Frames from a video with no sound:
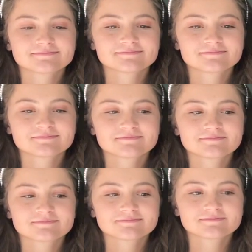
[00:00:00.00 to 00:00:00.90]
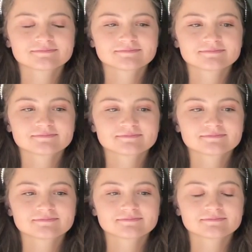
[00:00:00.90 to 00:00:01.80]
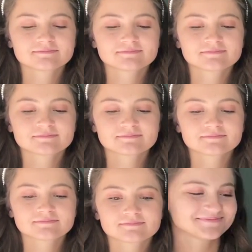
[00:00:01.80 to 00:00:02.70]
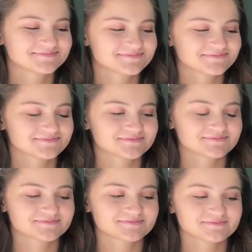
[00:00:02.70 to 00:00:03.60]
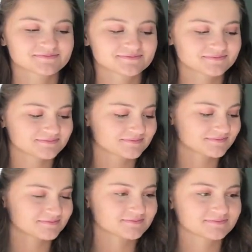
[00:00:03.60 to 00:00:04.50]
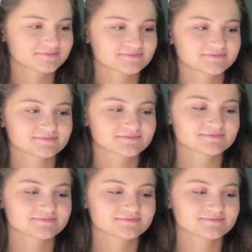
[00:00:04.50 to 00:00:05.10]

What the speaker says: [no speech]